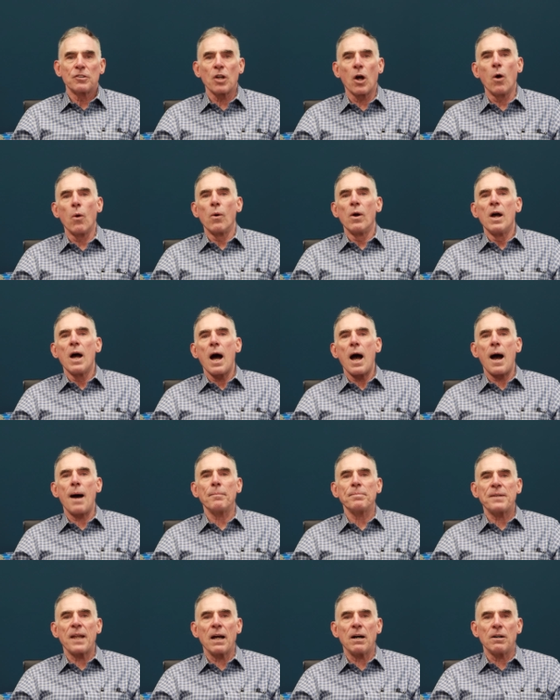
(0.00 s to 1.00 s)
So
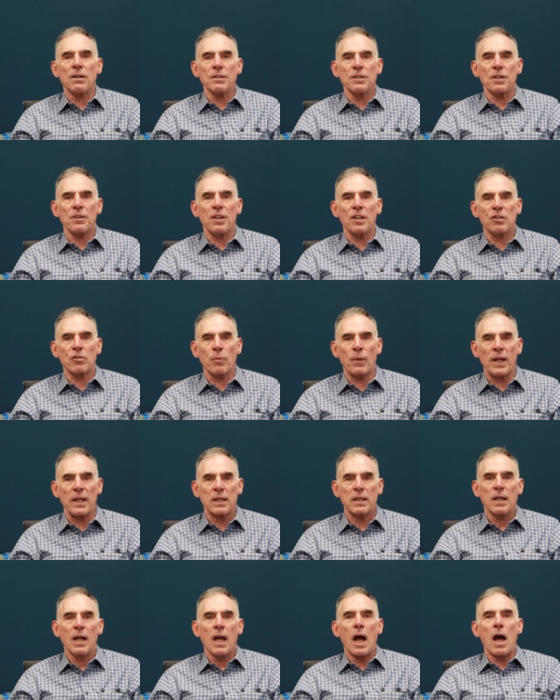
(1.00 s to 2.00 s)
I'm telling you this
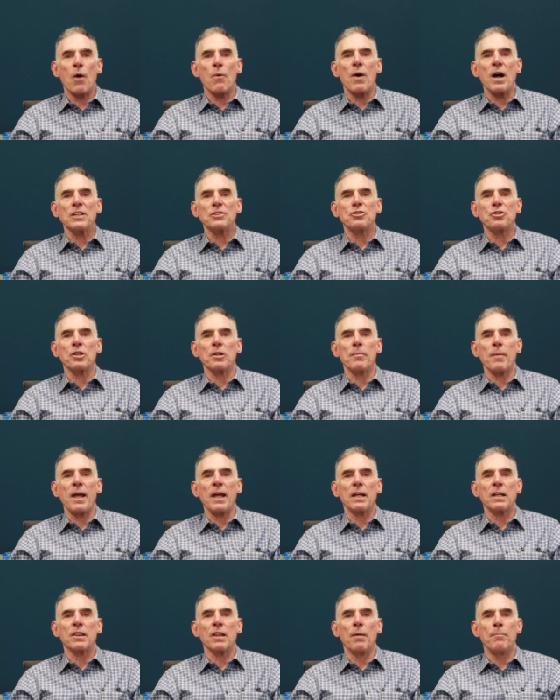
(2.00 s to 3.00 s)
week, I want you to
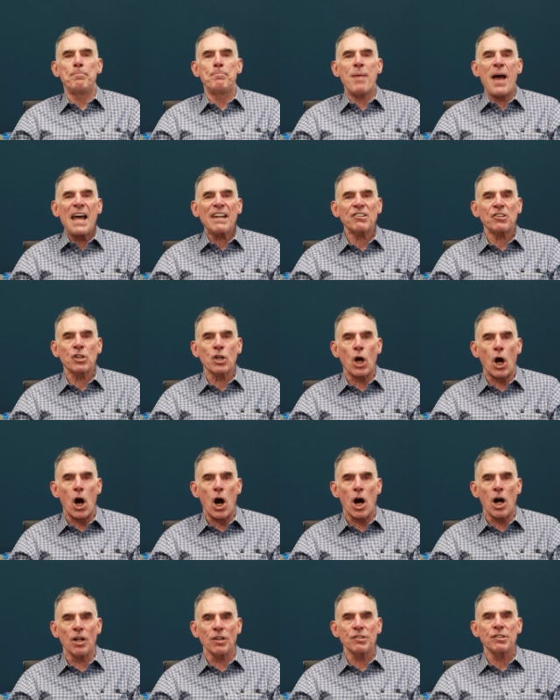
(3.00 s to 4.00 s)
make the best
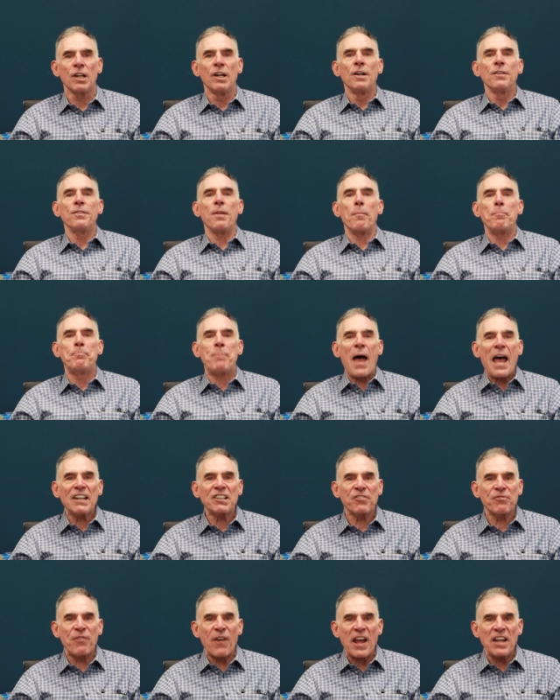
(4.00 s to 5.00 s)
calls, the
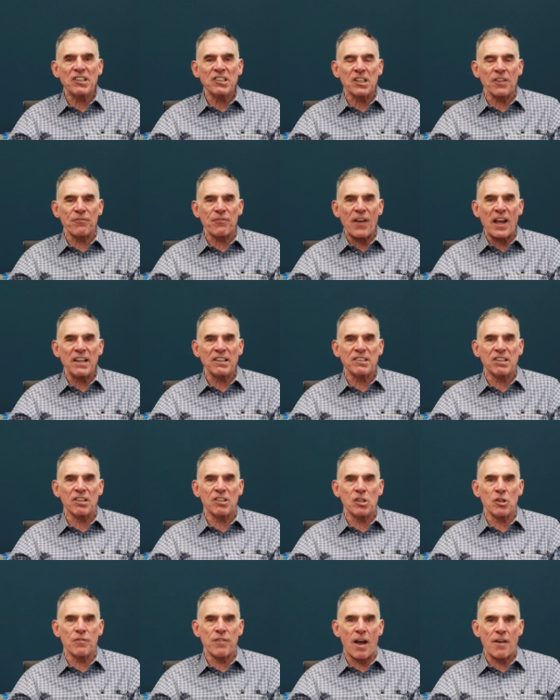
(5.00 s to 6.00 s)
best
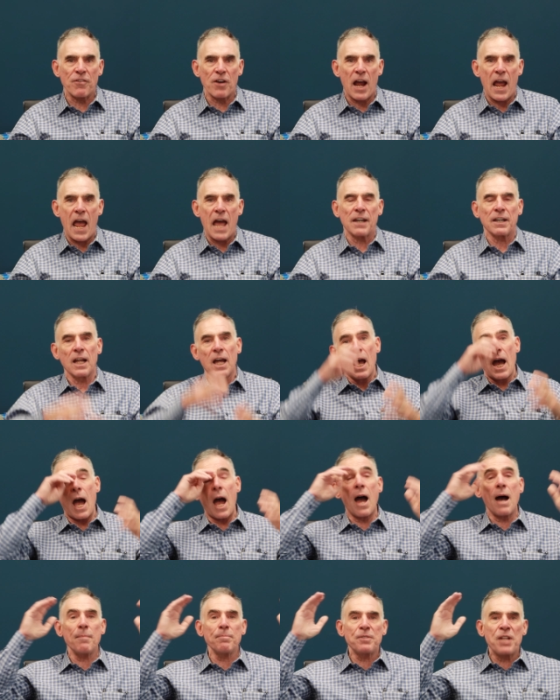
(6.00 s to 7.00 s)
face-to-faces you've ever had.
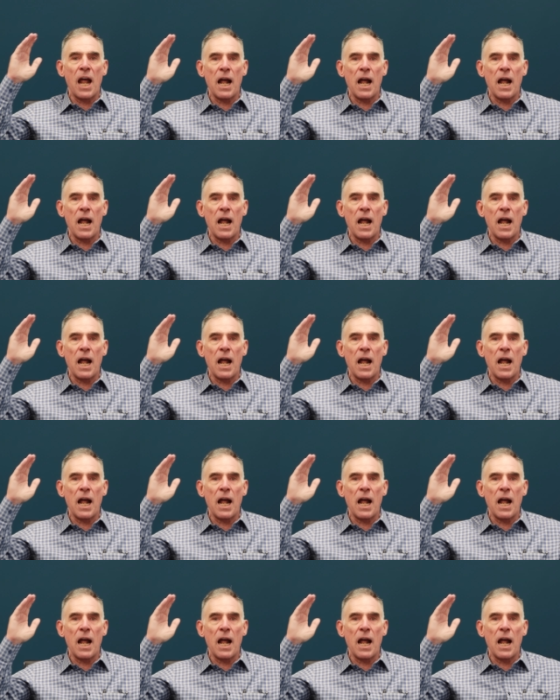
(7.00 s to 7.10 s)
I'm